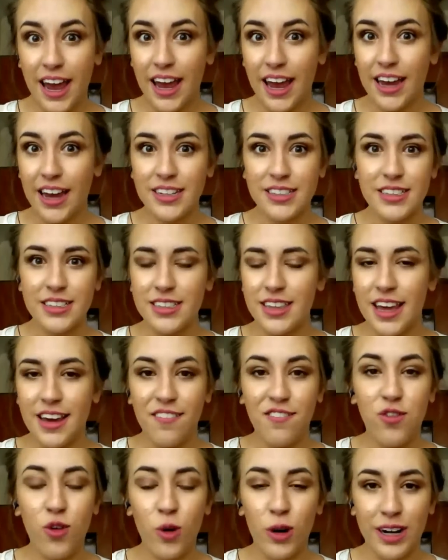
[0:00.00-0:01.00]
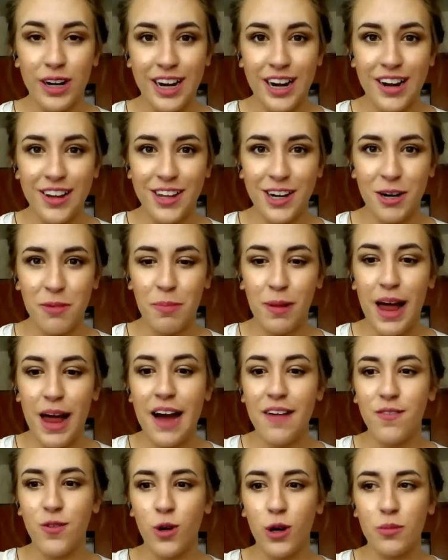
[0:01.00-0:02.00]
and like 40 other
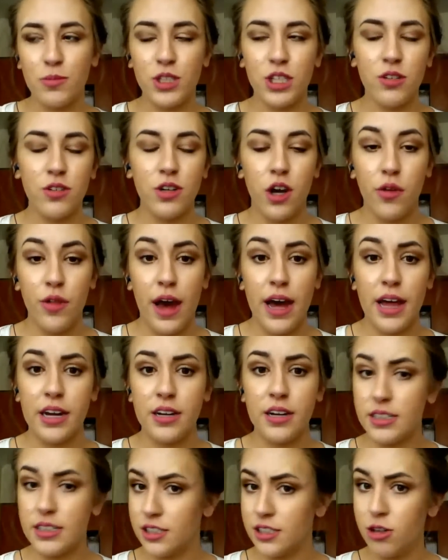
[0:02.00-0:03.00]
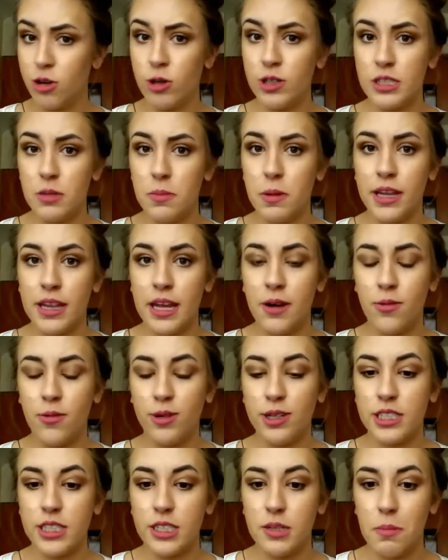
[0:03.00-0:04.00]
platforms, that it's going to be in that
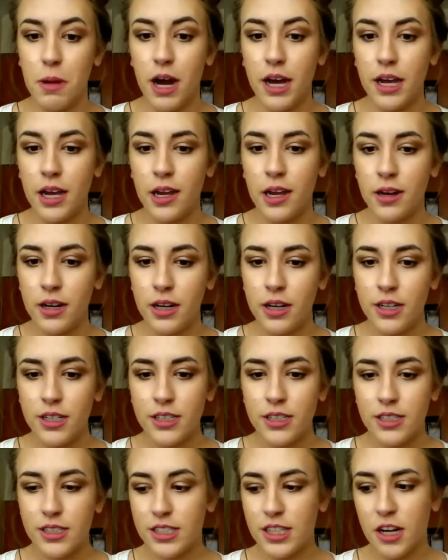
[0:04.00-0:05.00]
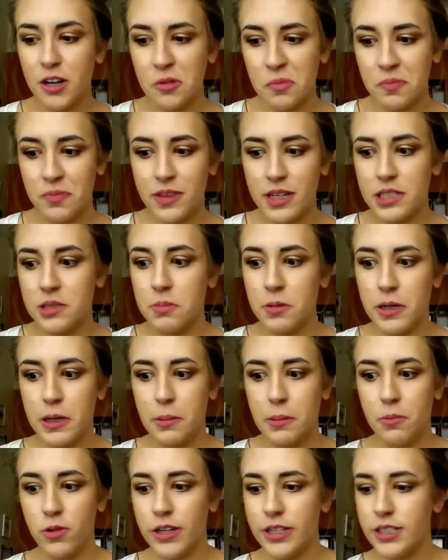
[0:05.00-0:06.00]
one spot. So that's pretty
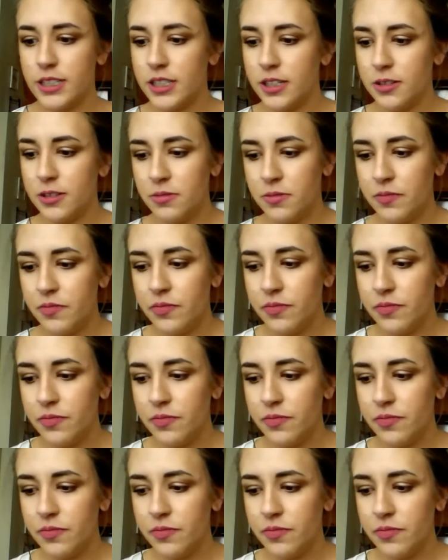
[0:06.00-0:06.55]
important too.